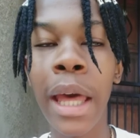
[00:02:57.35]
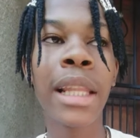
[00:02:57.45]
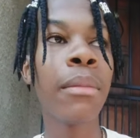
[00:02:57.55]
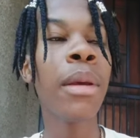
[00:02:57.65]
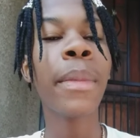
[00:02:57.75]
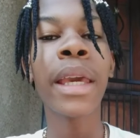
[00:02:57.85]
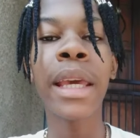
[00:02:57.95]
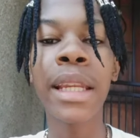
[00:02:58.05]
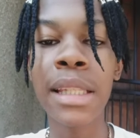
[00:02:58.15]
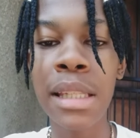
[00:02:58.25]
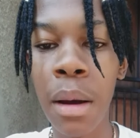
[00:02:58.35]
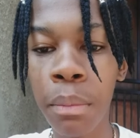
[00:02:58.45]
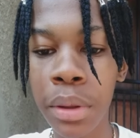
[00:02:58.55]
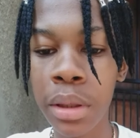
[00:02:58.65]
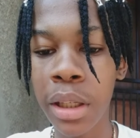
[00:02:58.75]
Let me make an
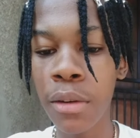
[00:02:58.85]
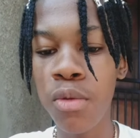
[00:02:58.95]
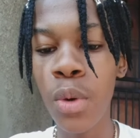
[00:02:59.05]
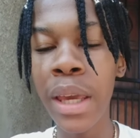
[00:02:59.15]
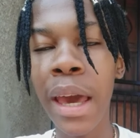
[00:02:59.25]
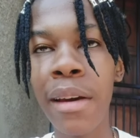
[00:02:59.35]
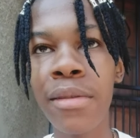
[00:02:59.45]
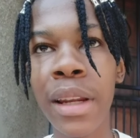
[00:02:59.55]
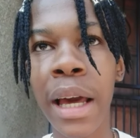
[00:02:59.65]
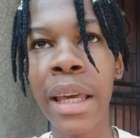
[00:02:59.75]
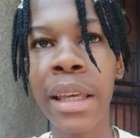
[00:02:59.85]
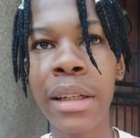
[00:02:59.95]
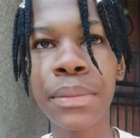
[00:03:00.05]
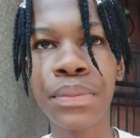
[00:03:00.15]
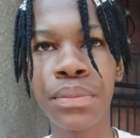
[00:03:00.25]
example. If we have like
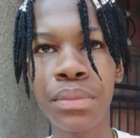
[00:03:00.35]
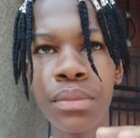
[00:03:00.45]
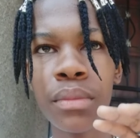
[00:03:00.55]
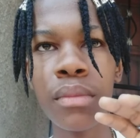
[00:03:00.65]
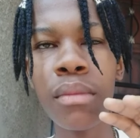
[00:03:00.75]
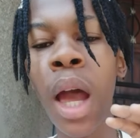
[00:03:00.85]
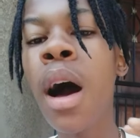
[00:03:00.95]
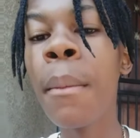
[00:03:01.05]
a